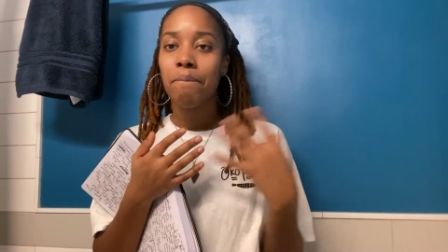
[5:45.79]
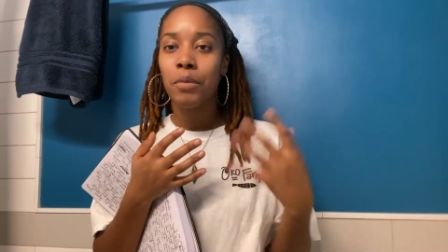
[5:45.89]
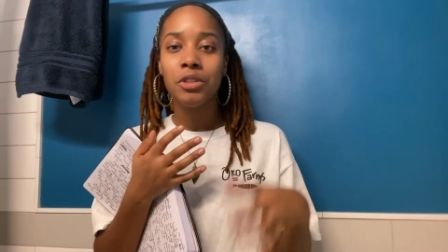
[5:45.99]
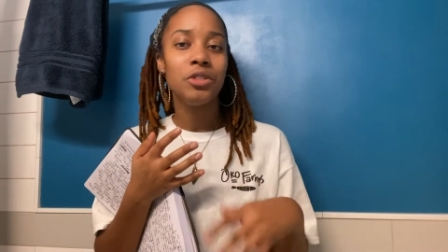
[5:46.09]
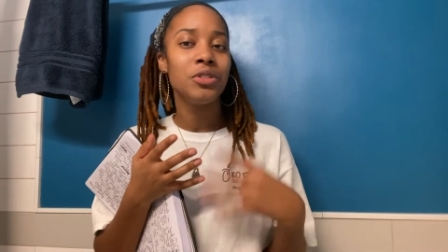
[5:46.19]

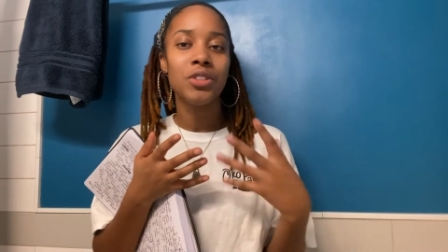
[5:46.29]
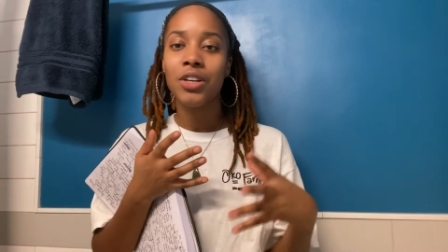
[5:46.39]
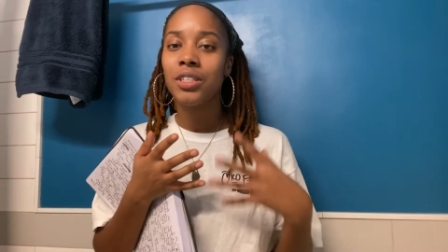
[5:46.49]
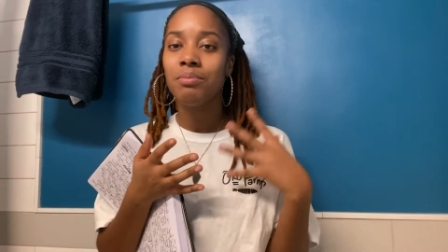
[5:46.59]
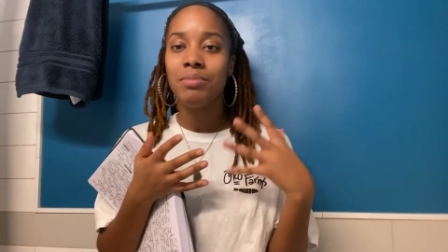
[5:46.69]
once you
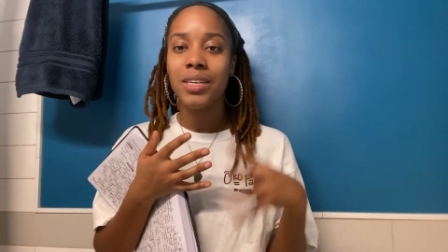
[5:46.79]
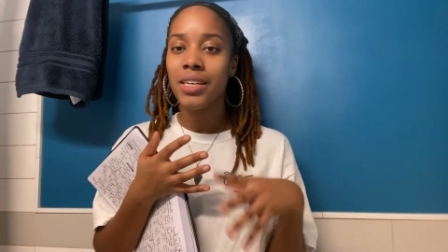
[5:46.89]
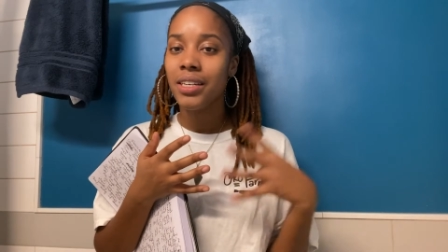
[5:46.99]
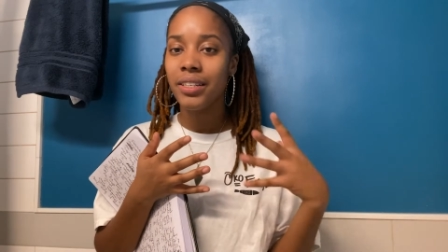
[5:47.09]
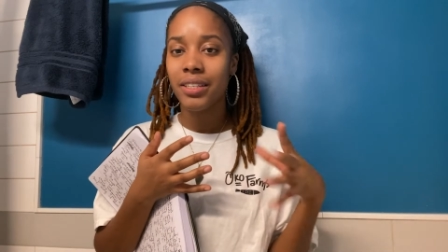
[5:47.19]
start to
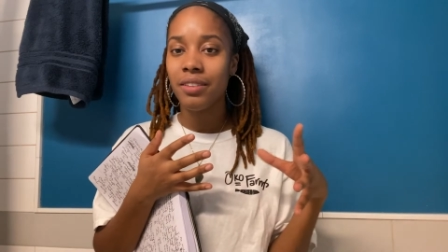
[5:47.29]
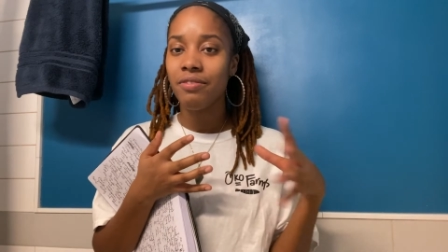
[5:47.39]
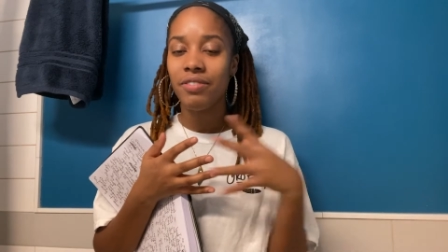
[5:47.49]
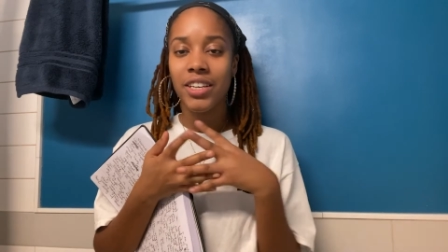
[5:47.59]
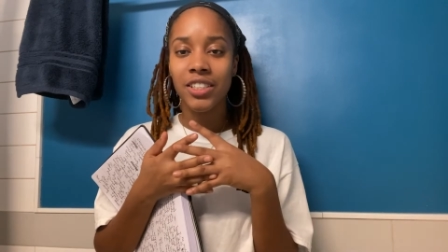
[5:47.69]
meet the
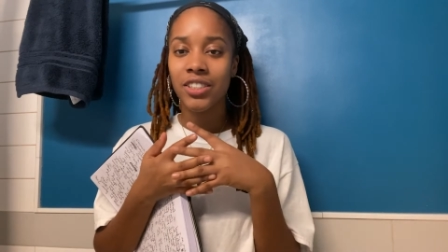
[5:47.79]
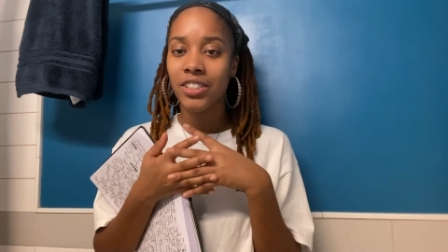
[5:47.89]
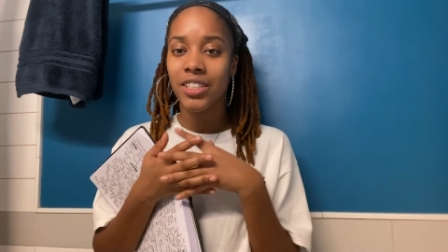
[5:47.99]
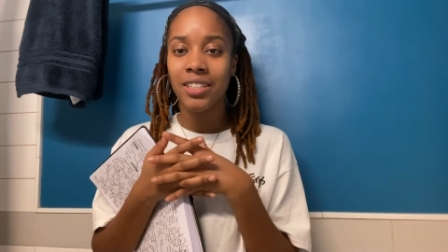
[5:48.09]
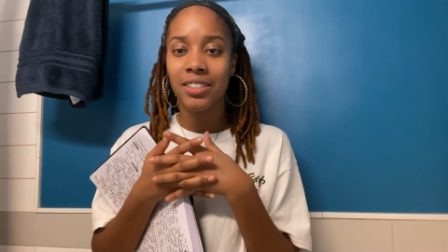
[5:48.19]

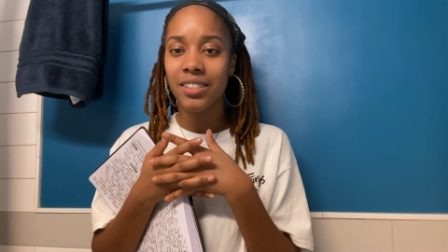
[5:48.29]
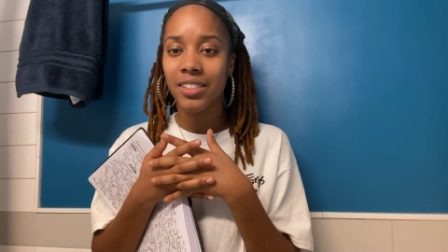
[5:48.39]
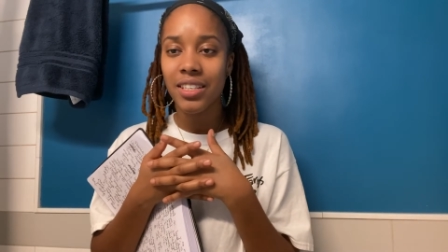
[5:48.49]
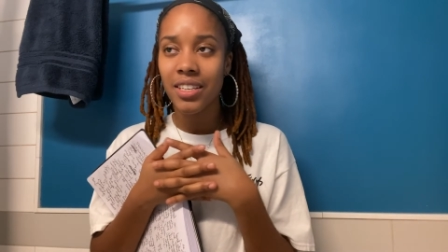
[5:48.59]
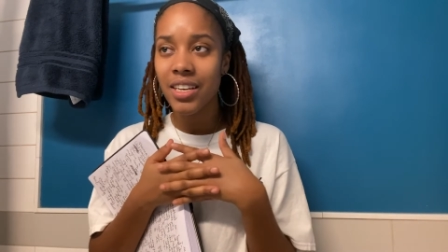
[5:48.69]
fish in the
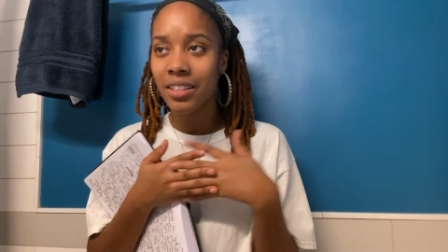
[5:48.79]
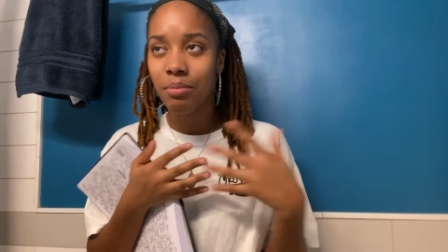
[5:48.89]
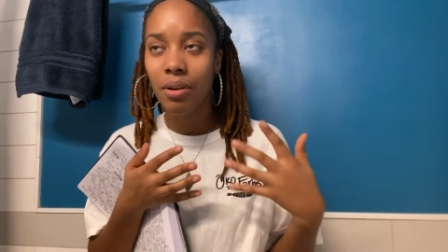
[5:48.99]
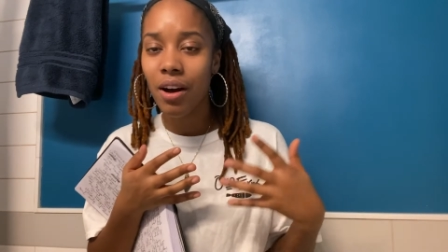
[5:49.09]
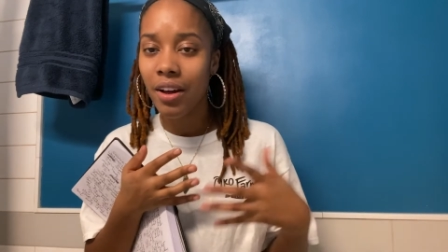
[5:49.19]
sea, in the
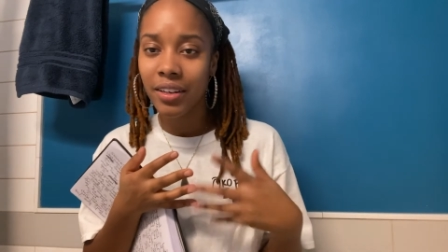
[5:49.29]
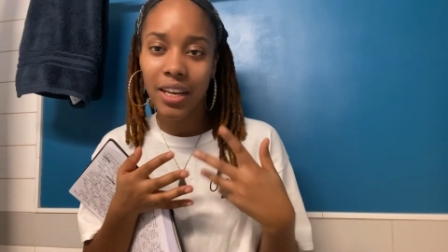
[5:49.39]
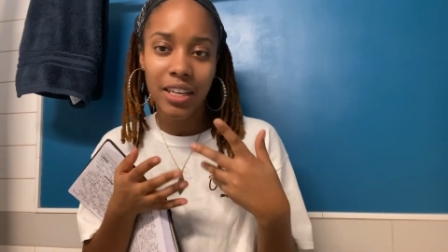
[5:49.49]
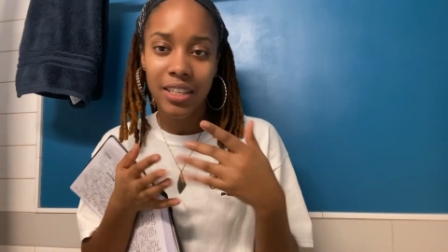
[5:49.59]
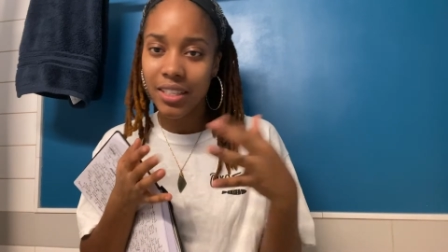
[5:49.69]
pond,
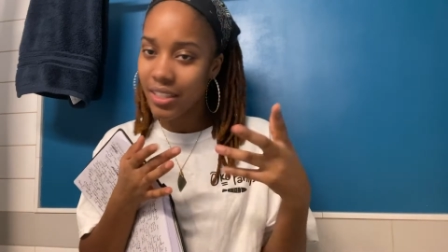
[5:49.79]
like,